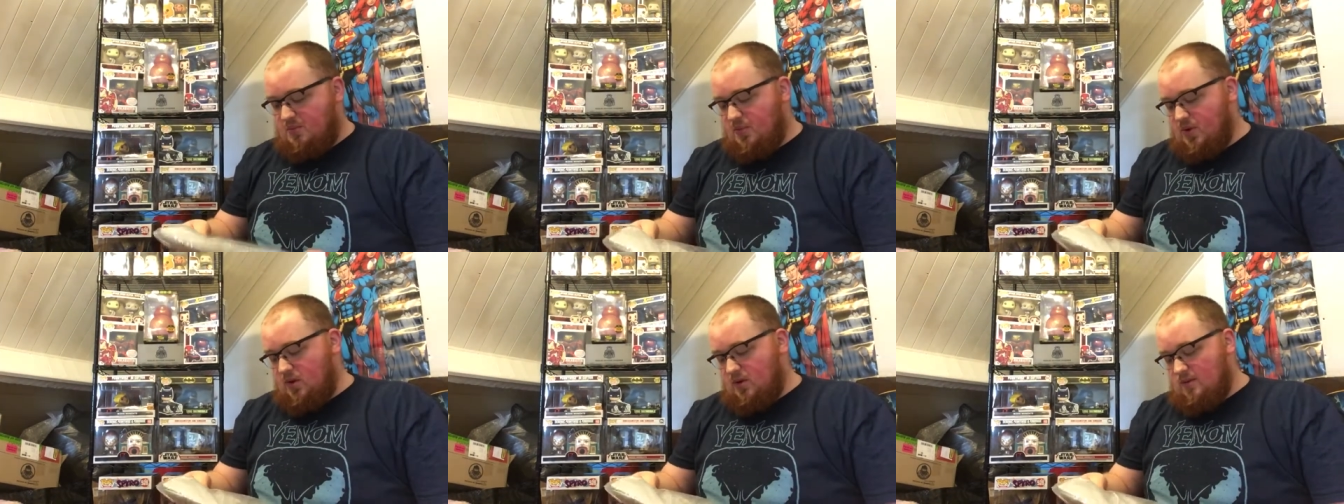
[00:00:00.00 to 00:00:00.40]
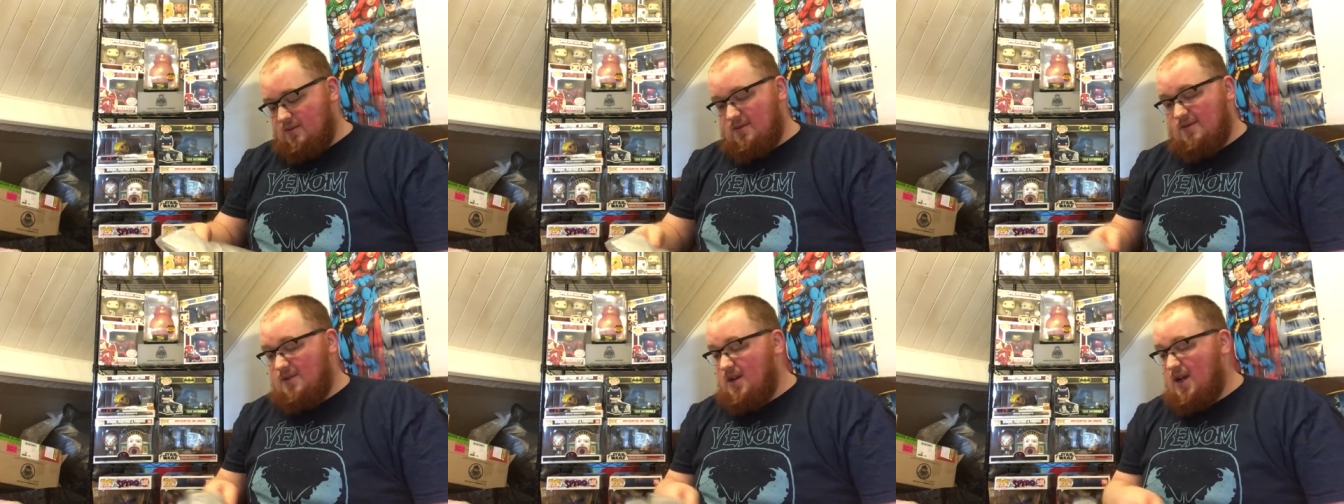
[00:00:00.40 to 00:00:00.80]
But
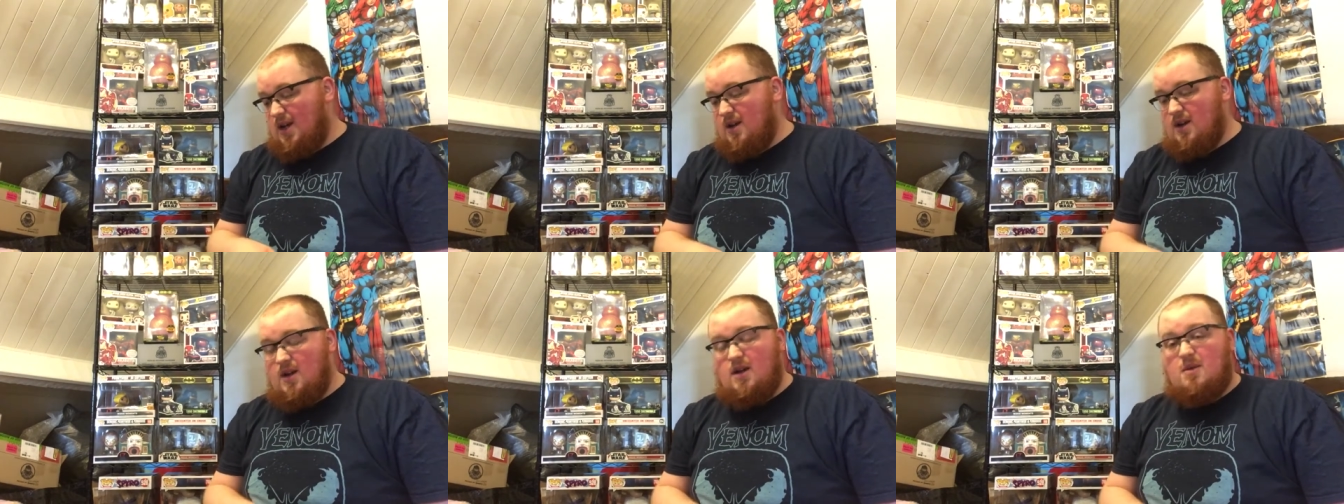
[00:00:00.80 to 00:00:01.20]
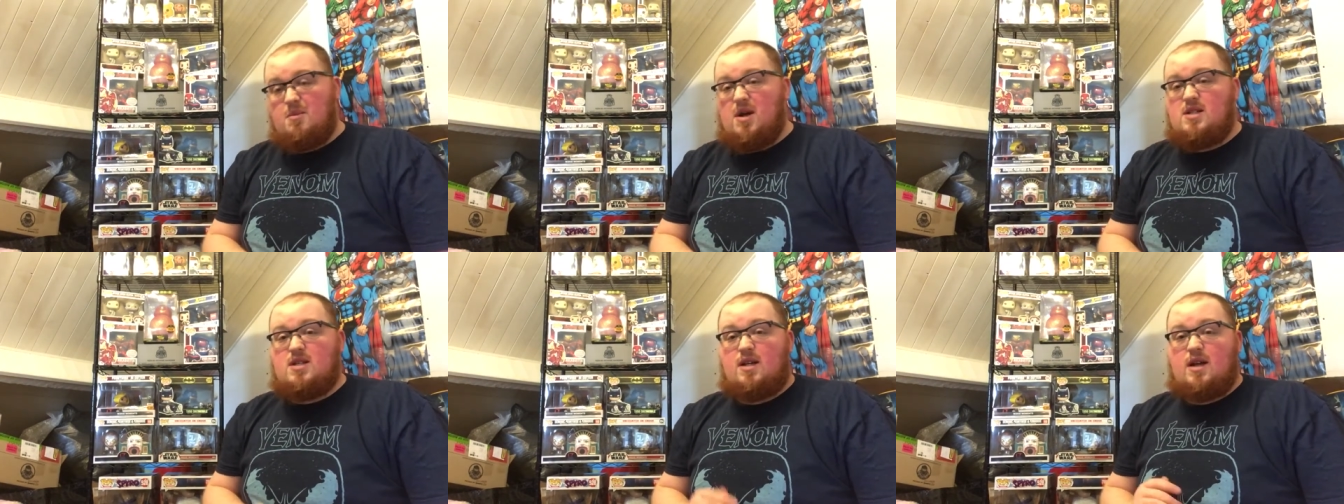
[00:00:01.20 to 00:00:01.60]

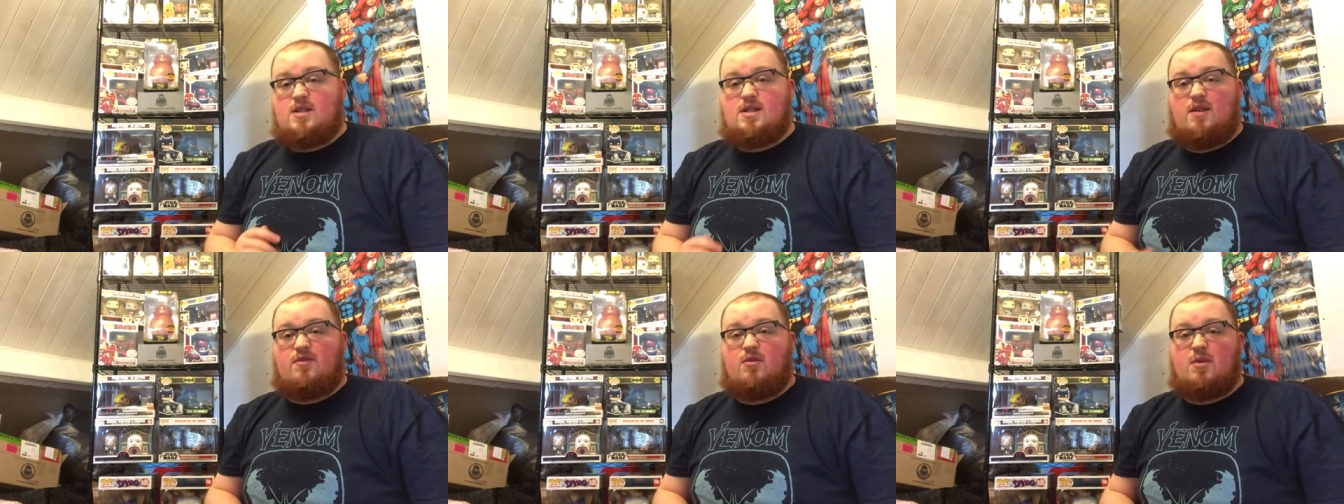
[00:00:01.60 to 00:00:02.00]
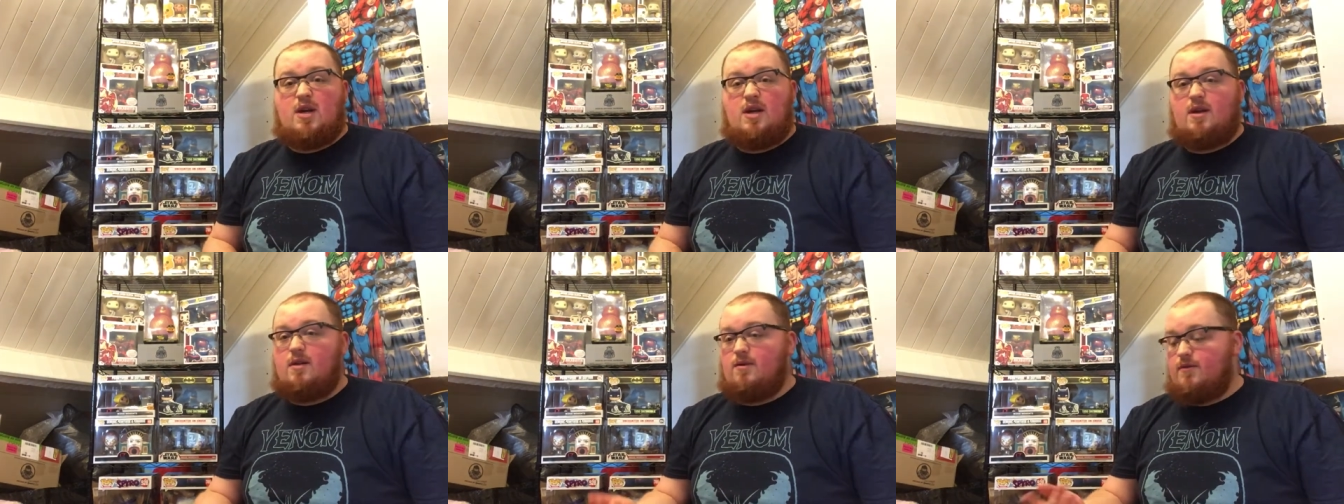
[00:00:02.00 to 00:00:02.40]
firstly, like I said, for
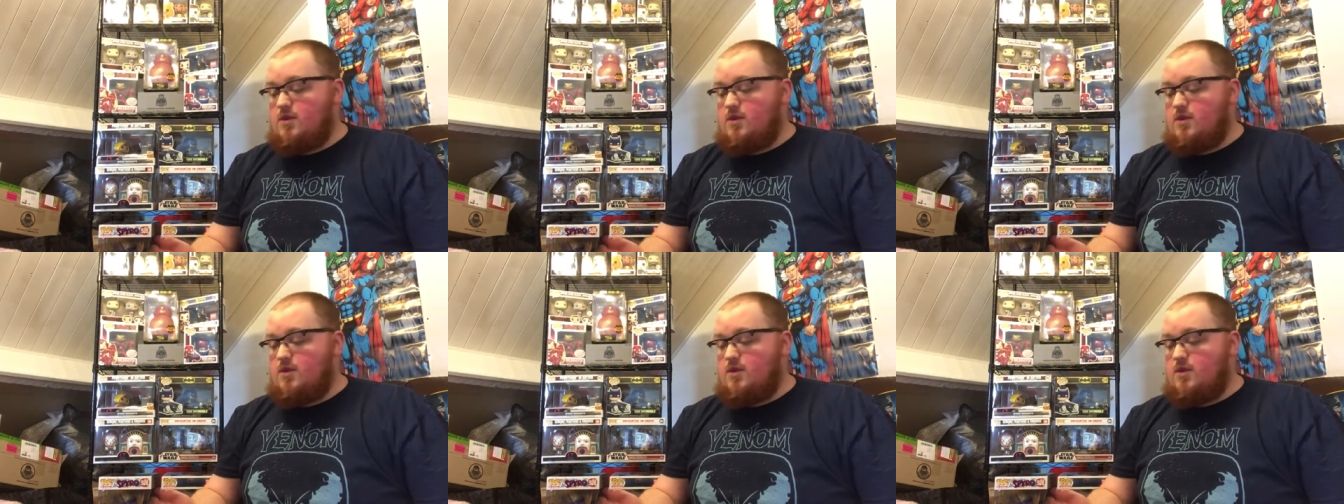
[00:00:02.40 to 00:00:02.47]
me,